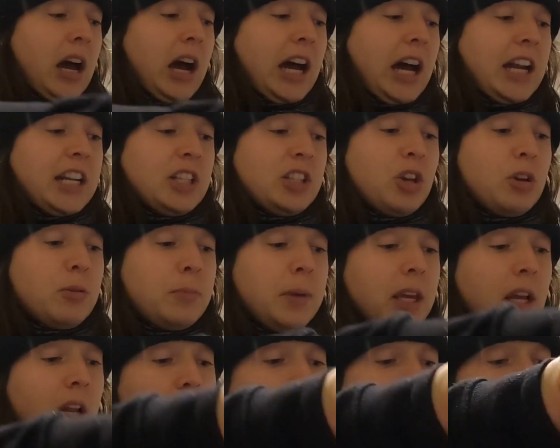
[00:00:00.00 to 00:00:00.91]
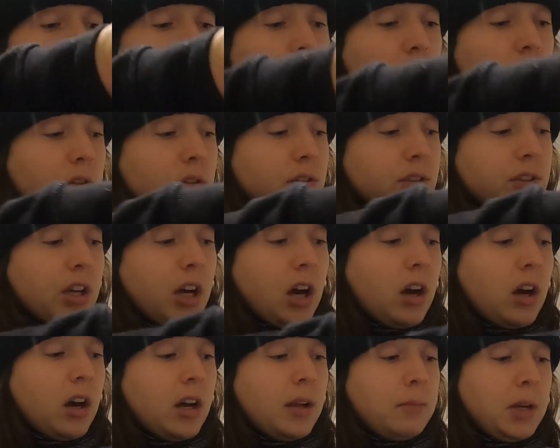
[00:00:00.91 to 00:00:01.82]
And it took me a long
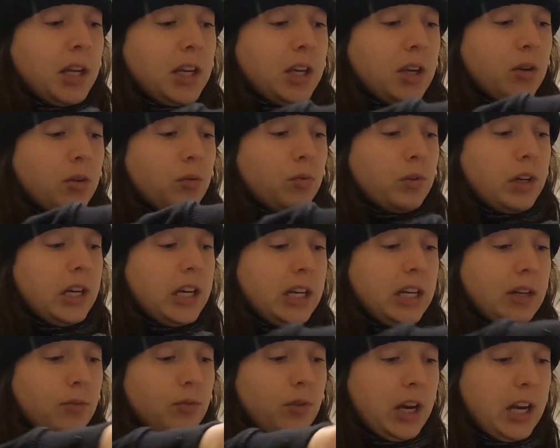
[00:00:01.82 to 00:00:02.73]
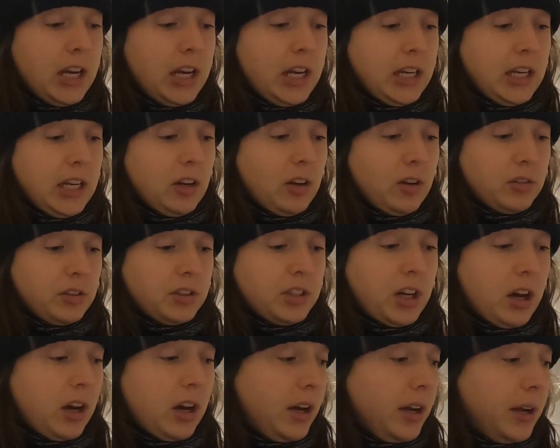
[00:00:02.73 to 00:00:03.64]
time, like a really, really long
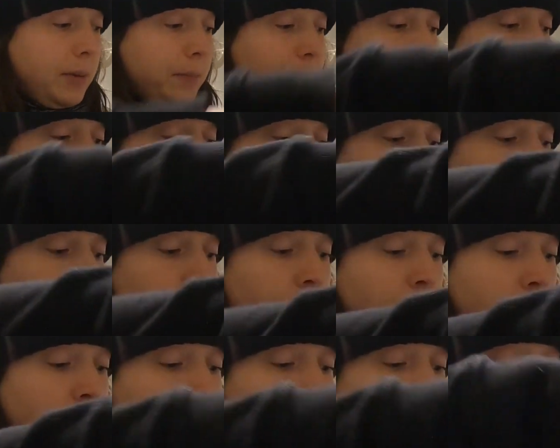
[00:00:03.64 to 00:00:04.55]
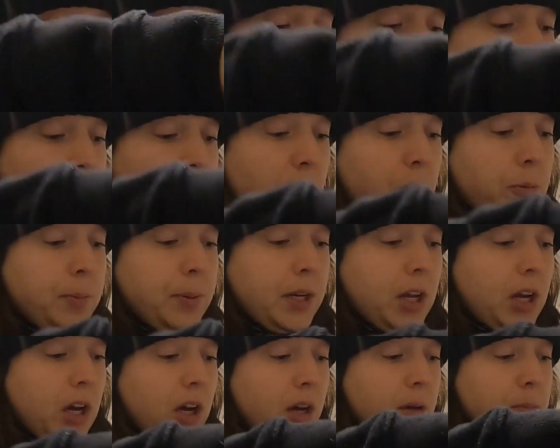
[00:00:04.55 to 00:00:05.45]
time to
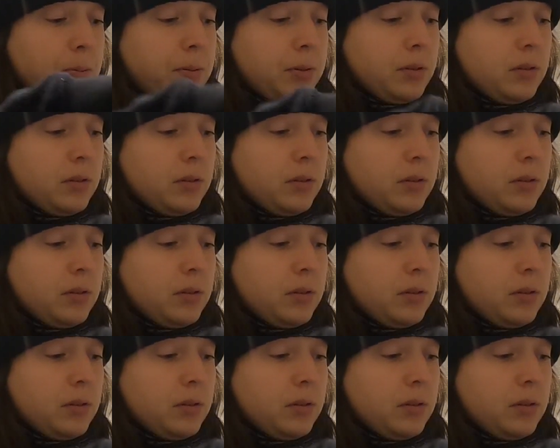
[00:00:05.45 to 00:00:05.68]
open up.